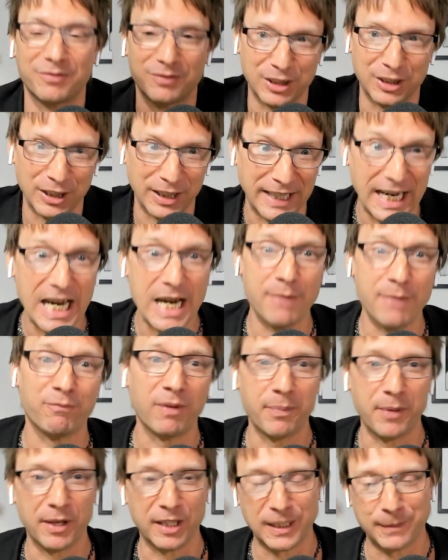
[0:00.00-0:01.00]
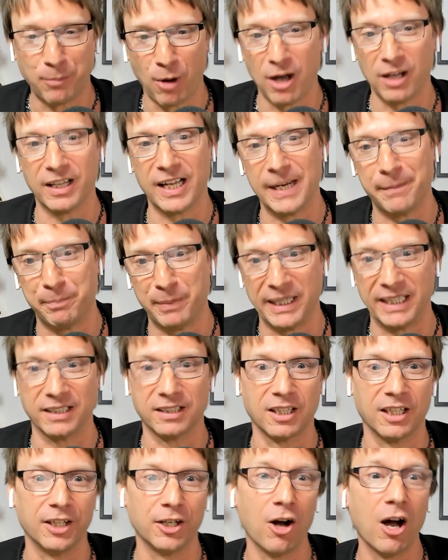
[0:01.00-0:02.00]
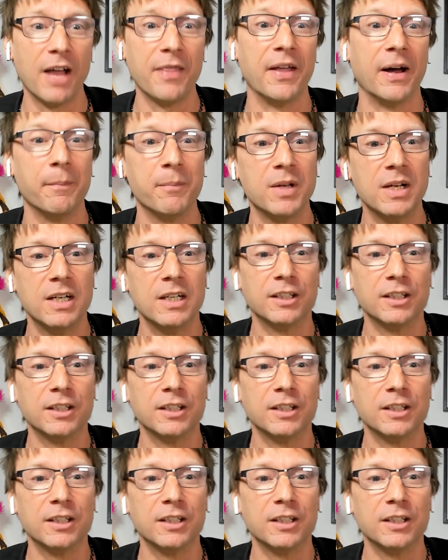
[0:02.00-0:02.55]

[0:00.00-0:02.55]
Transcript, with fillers: to keep from the spotlight being turned on them.